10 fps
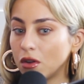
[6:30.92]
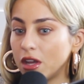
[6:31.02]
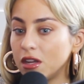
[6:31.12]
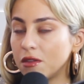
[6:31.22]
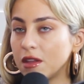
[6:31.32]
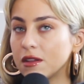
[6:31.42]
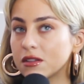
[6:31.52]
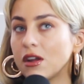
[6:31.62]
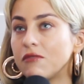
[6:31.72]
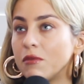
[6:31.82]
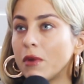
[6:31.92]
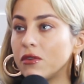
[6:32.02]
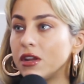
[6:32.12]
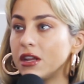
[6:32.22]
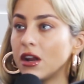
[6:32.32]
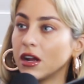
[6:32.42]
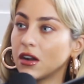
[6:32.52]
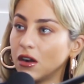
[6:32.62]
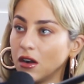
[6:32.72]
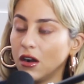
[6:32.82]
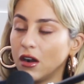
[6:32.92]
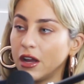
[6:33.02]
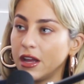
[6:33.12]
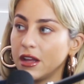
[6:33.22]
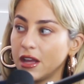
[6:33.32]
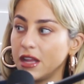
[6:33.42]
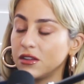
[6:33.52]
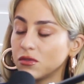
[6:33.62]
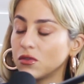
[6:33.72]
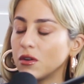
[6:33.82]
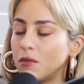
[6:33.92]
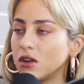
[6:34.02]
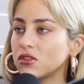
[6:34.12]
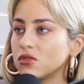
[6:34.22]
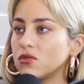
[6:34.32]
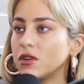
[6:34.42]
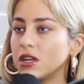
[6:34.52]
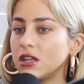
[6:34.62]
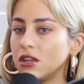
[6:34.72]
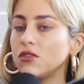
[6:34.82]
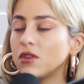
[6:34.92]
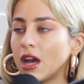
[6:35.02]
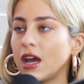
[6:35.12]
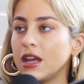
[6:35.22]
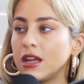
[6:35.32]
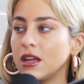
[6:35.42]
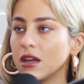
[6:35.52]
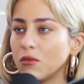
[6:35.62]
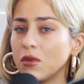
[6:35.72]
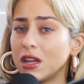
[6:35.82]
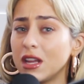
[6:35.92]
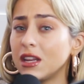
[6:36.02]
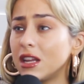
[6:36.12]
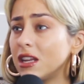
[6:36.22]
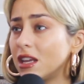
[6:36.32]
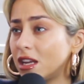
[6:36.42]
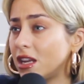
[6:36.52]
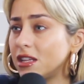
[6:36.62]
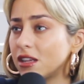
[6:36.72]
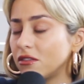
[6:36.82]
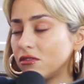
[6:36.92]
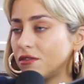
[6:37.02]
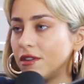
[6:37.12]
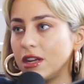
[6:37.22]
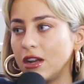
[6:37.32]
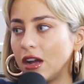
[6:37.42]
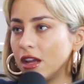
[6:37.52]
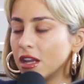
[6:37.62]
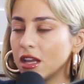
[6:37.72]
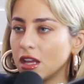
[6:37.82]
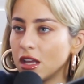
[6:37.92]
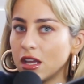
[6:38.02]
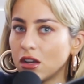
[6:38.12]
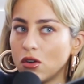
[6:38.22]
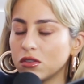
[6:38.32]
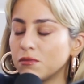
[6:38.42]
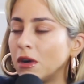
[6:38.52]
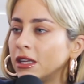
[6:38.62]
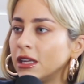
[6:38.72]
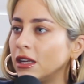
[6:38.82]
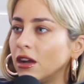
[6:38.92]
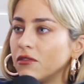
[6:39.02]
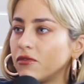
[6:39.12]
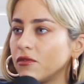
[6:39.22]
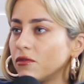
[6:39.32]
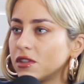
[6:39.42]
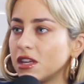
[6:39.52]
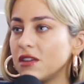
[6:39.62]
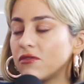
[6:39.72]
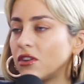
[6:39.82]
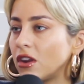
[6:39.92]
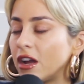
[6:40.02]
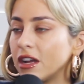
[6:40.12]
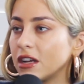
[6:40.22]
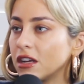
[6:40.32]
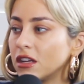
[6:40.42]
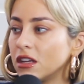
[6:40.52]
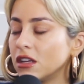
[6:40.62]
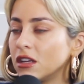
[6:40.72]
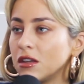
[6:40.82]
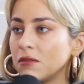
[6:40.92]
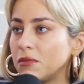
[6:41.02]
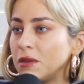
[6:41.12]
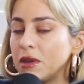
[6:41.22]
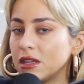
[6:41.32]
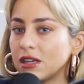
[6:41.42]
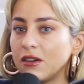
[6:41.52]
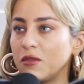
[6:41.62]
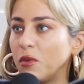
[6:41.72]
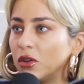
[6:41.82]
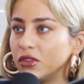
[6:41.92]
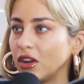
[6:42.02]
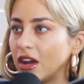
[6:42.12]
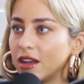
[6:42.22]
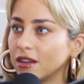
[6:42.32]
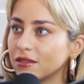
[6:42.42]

anything that's like remotely like high end sort of commercial in the UK, or in any territory really, like it costs money, like to even like be picked out of the pond, like